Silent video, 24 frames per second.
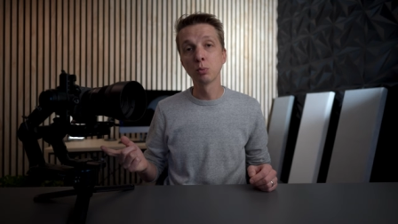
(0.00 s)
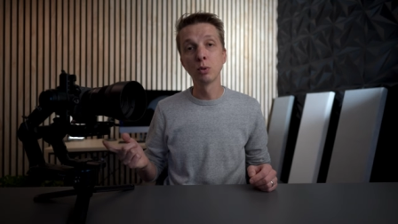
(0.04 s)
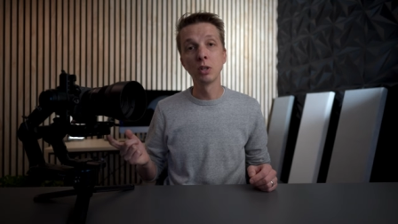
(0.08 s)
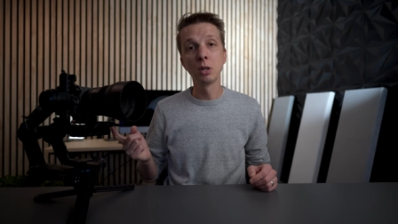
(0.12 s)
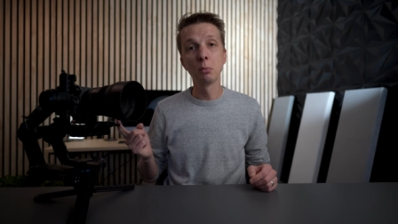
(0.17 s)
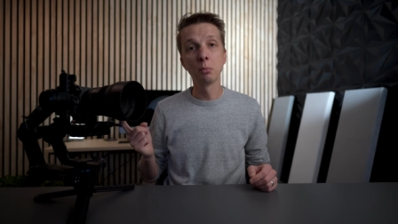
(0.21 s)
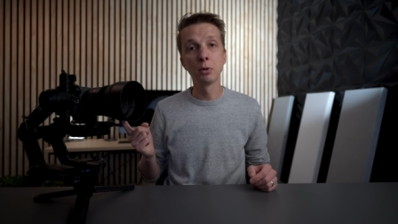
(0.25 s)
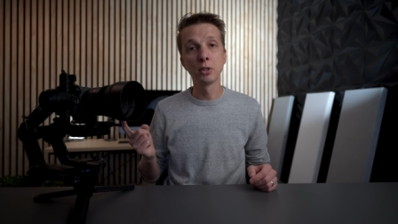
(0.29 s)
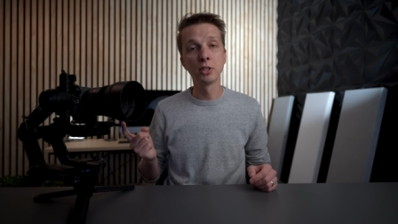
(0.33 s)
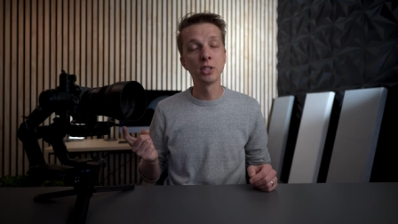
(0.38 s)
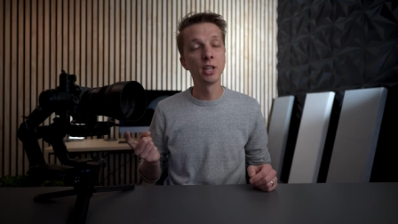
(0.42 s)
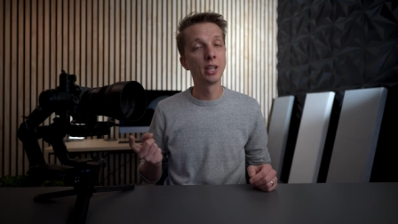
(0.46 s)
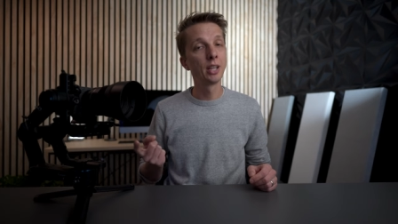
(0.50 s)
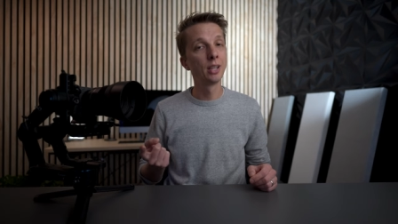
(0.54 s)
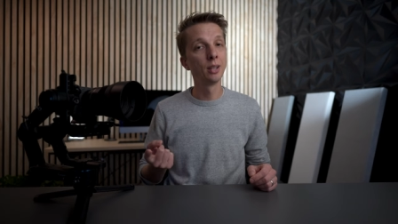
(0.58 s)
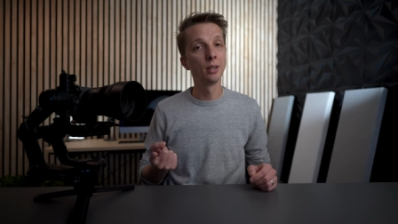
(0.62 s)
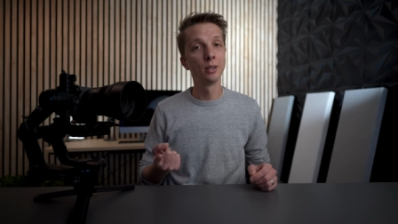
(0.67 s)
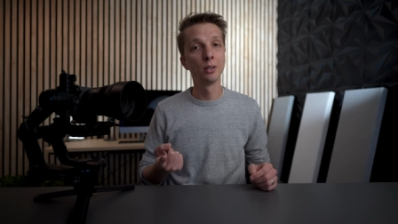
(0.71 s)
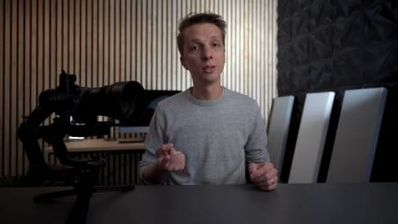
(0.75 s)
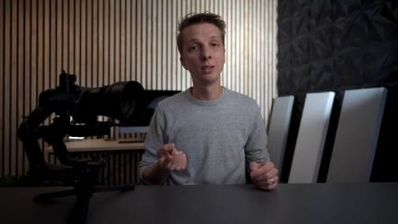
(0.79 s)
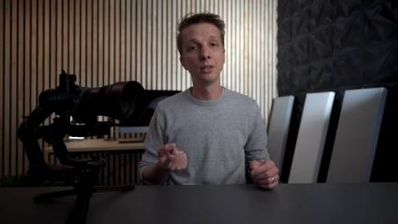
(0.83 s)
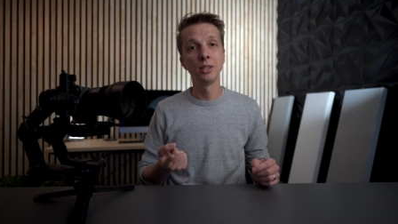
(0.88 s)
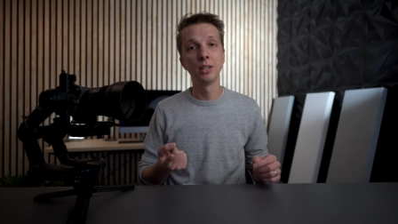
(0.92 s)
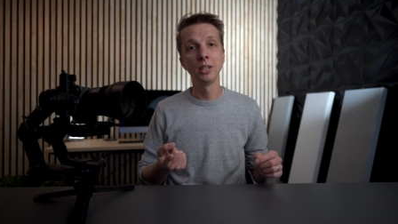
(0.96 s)
one in
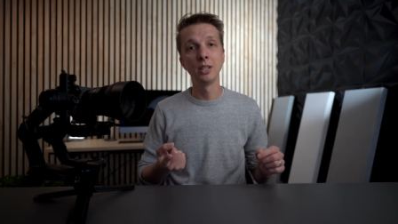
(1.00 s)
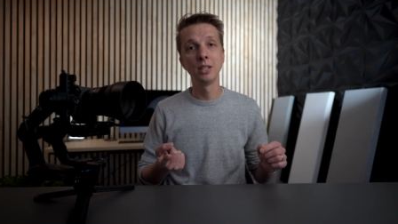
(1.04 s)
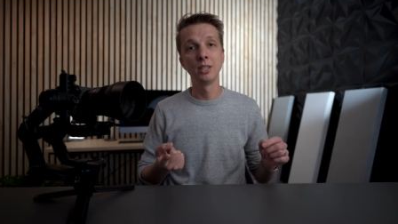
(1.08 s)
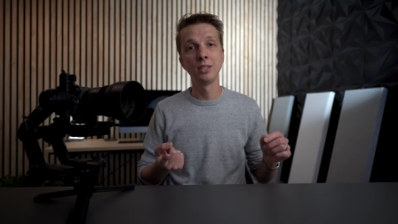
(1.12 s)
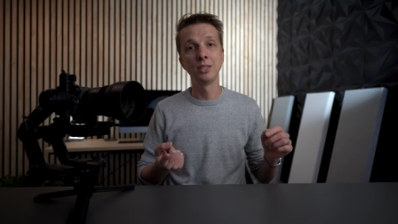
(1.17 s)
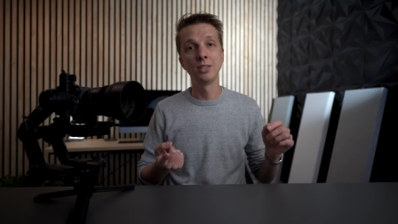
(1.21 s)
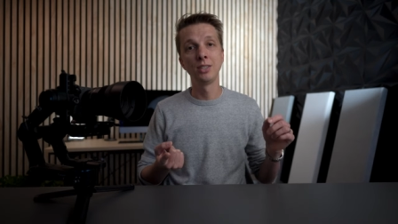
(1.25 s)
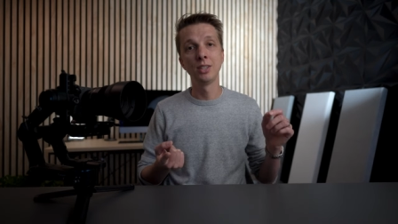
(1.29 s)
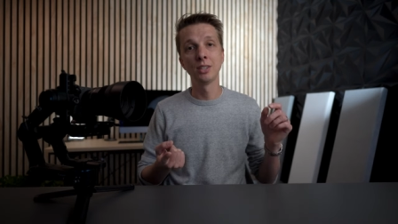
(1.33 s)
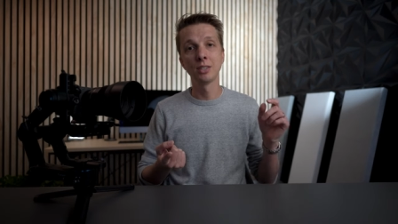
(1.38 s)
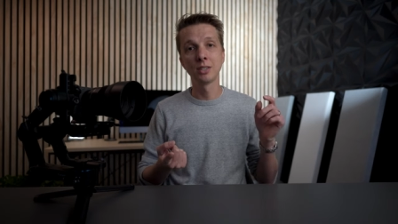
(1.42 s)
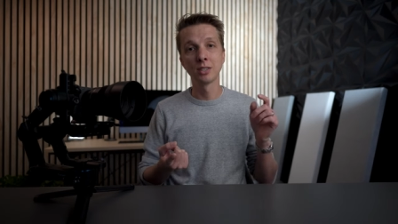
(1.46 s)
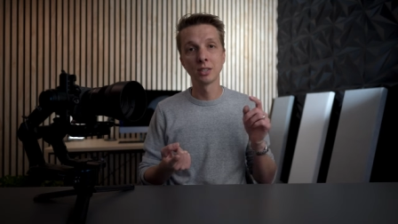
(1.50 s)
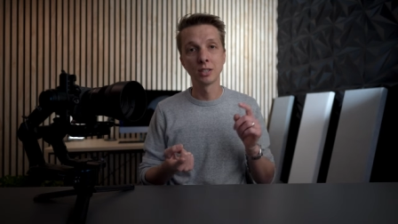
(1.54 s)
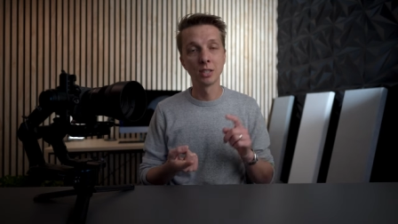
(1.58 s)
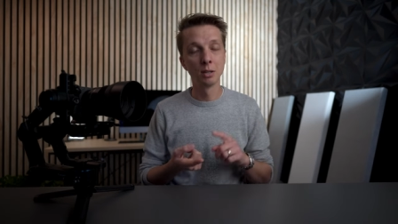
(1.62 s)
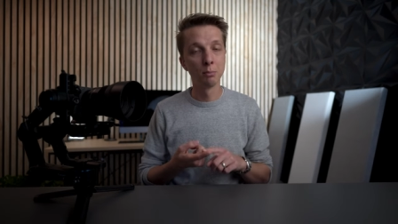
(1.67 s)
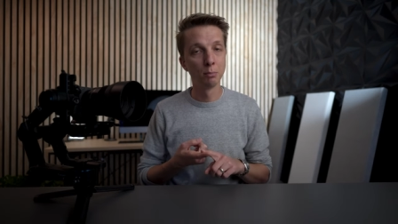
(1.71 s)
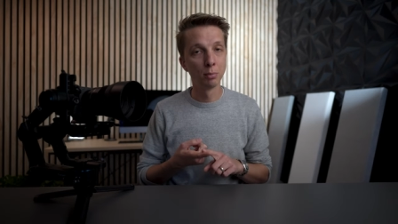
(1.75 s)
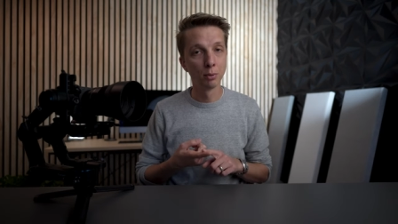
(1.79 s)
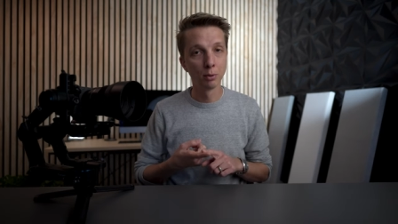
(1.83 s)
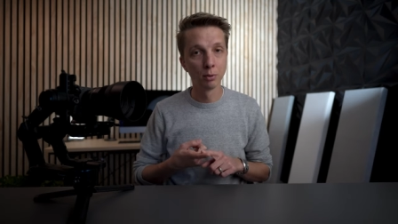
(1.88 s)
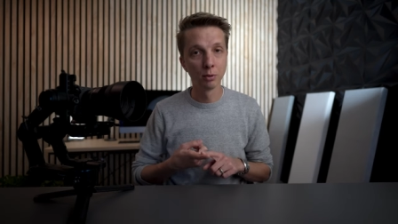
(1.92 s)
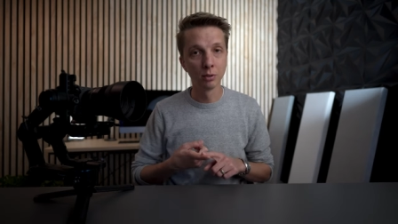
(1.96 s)
particular is just
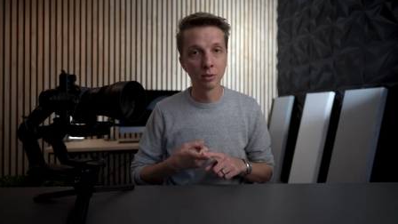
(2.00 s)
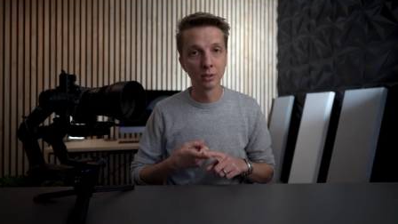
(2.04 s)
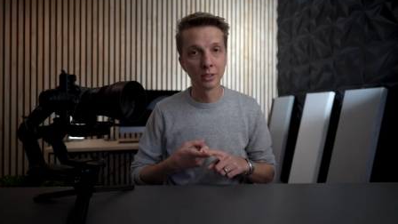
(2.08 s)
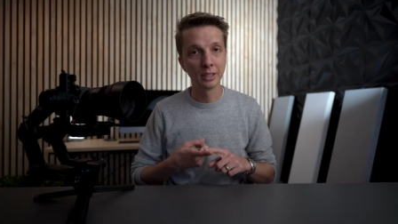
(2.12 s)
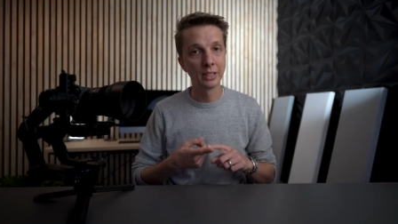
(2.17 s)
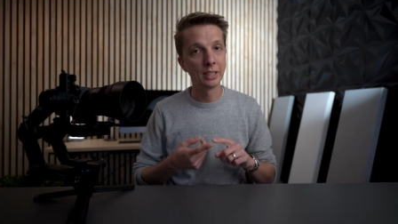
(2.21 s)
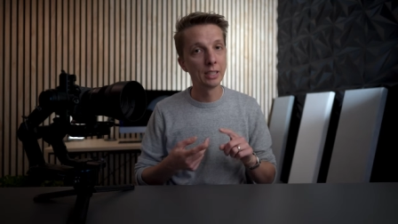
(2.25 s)
simple,